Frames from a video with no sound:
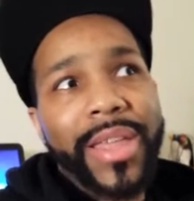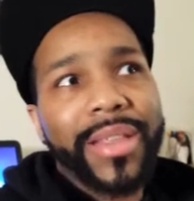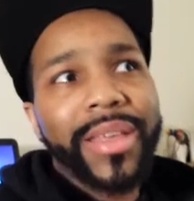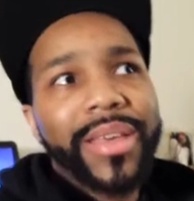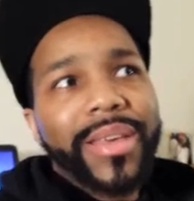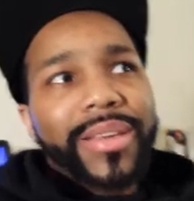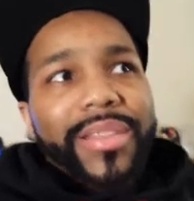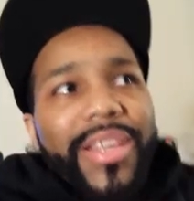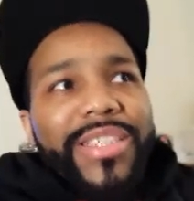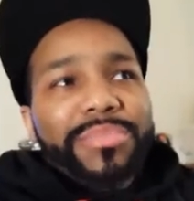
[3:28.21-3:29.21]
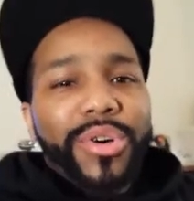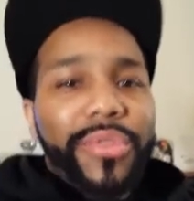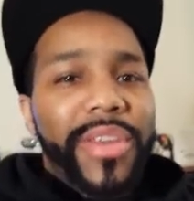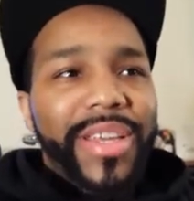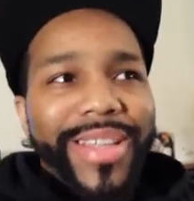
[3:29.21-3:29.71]
And this
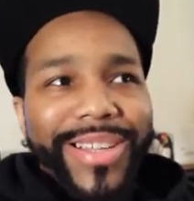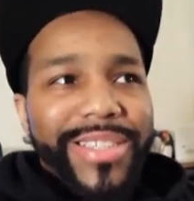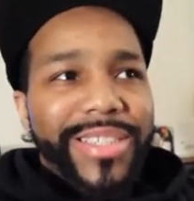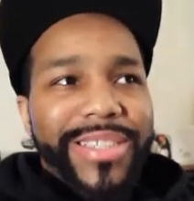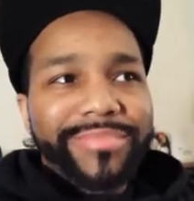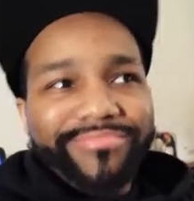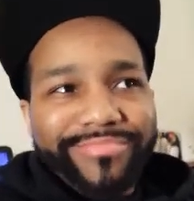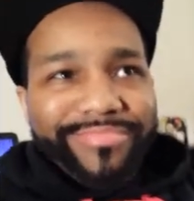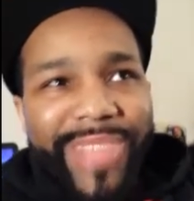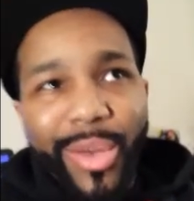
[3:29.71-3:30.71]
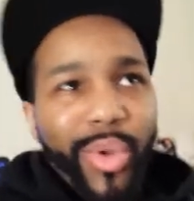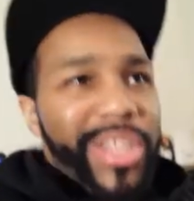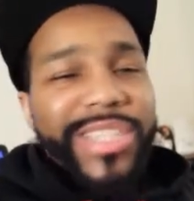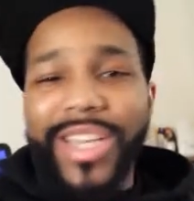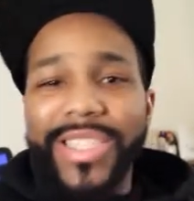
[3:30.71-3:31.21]
movie, they just they
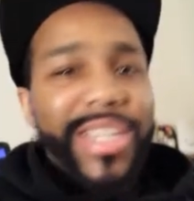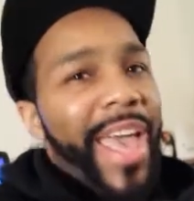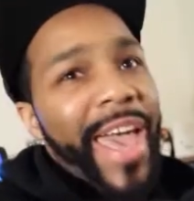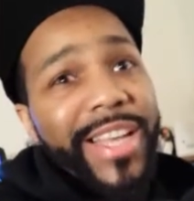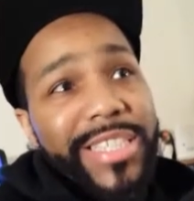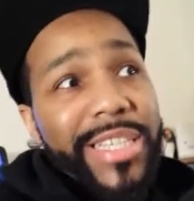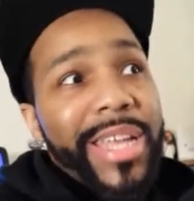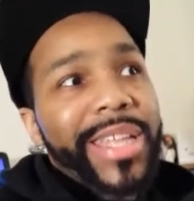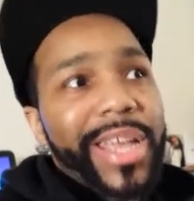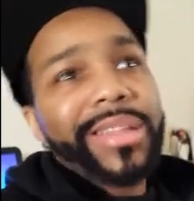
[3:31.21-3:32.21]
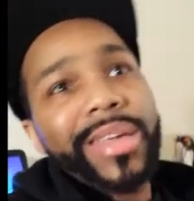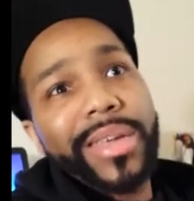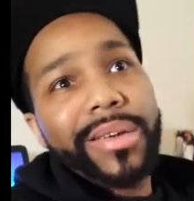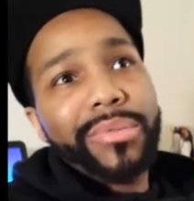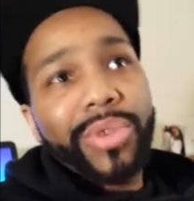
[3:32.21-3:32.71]
wanted to get to the action and they
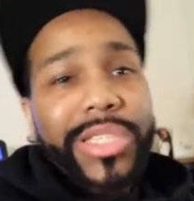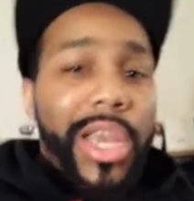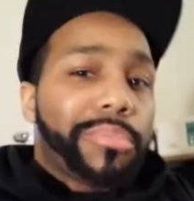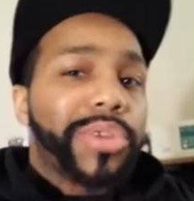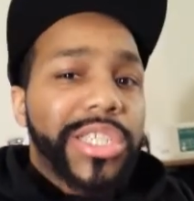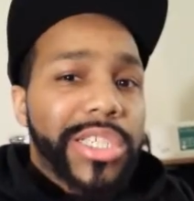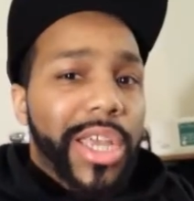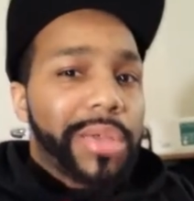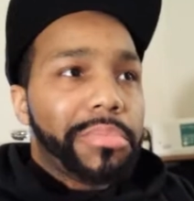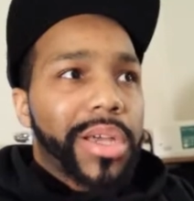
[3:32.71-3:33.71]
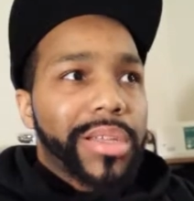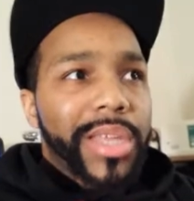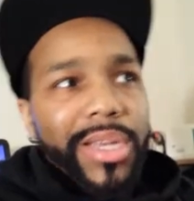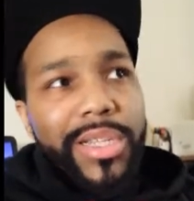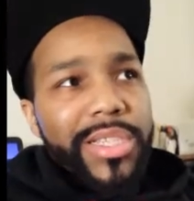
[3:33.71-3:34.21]
did, which I appreciate, but
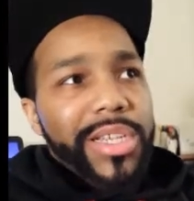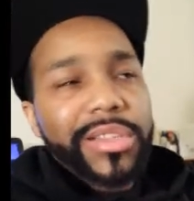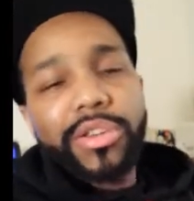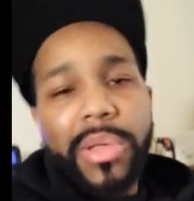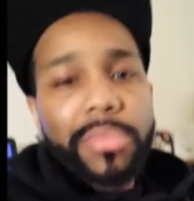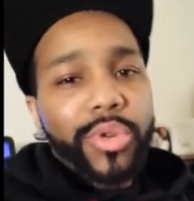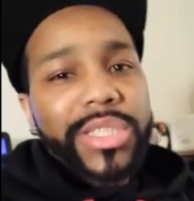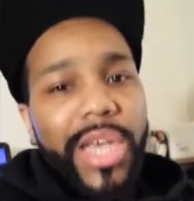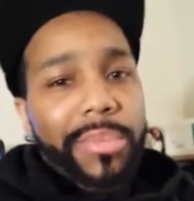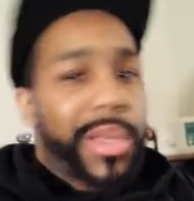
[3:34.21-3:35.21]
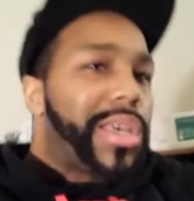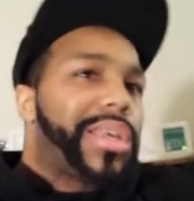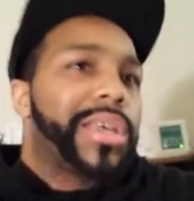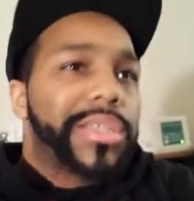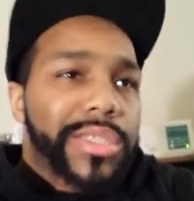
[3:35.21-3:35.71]
they could have took a little bit more time to
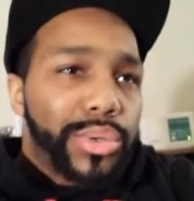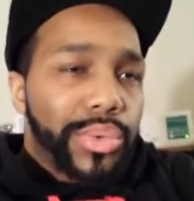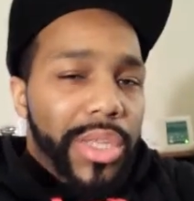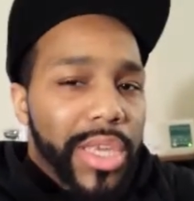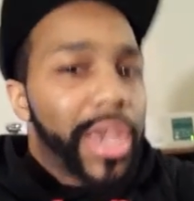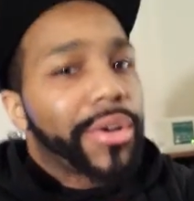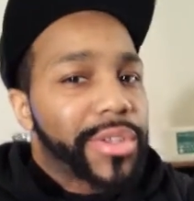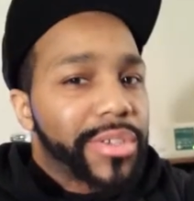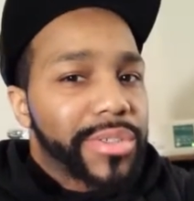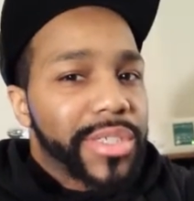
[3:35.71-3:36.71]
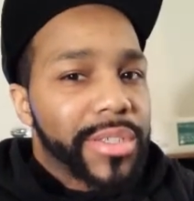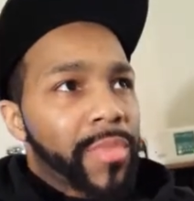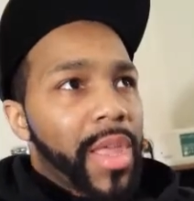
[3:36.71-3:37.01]
get into the characters.